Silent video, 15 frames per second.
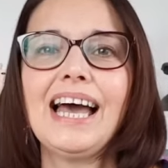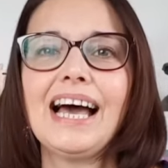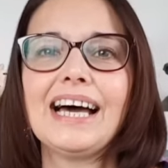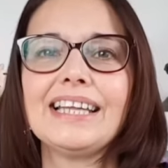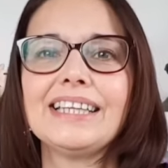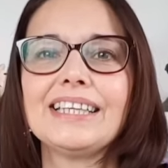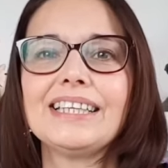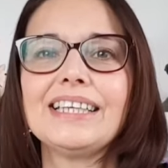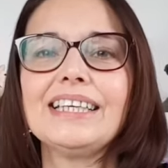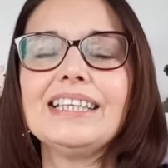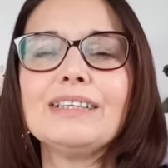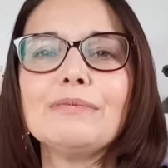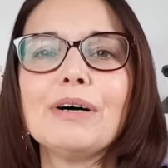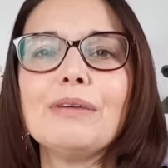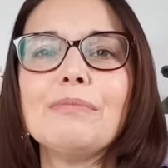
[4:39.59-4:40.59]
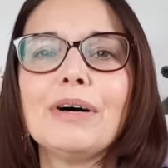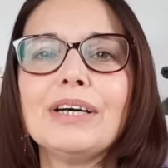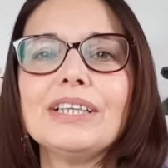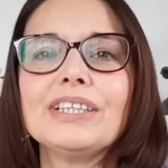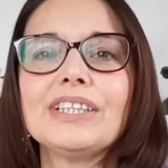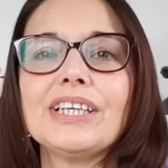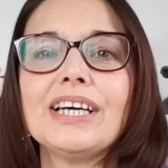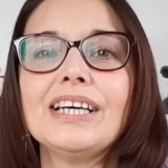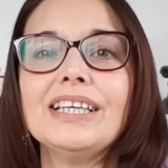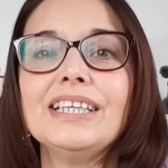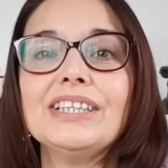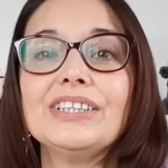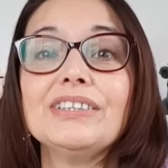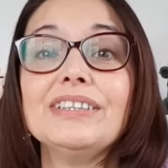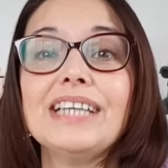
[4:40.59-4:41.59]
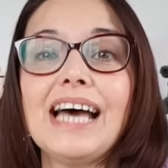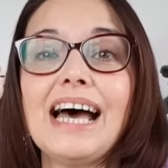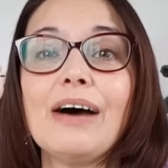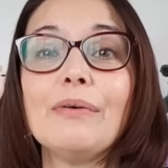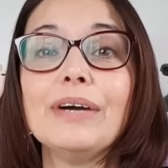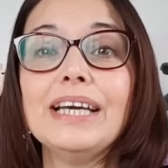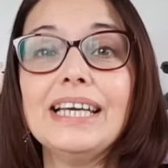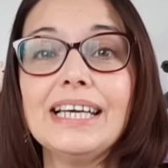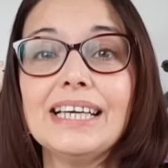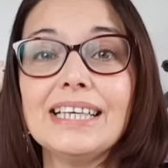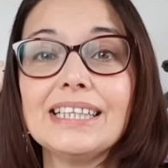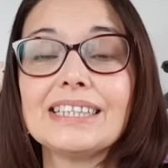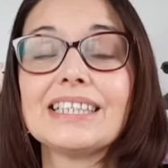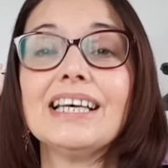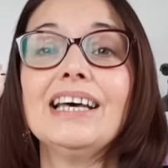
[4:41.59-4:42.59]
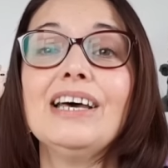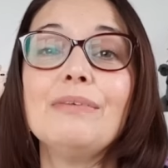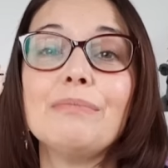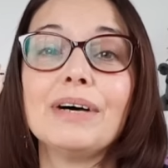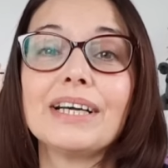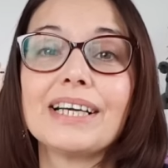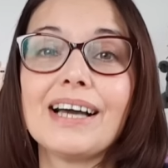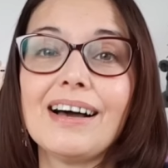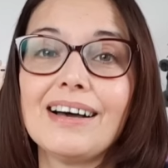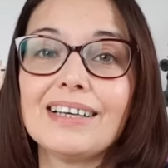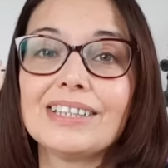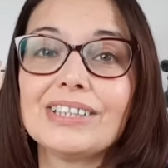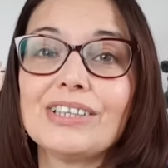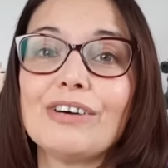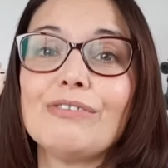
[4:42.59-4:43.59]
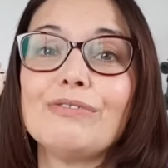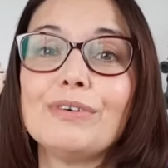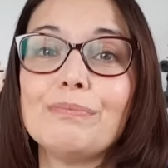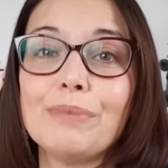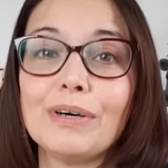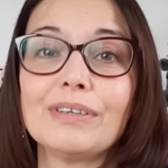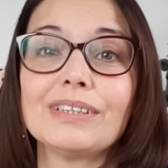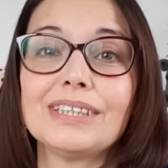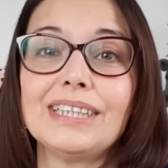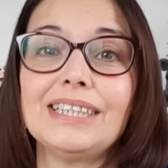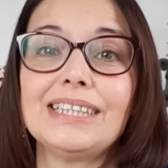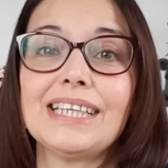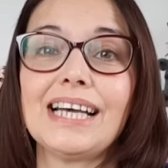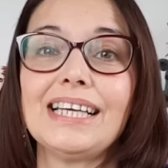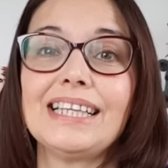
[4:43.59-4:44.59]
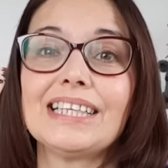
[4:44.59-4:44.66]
And the thing that my mind's turning to now is my cast on for Boxing Day.